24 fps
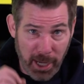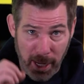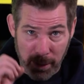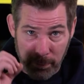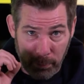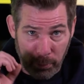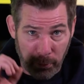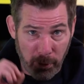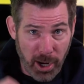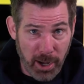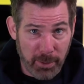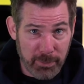I
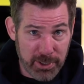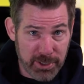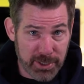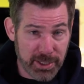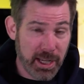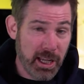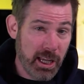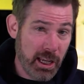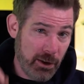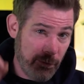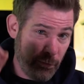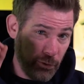promise
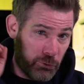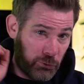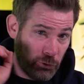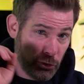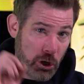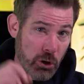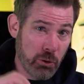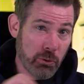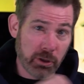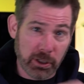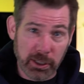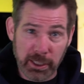if you
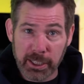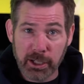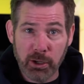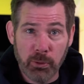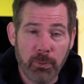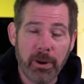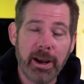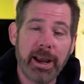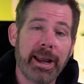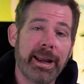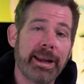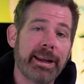don't click
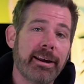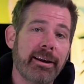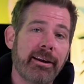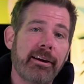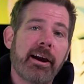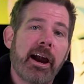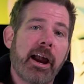away,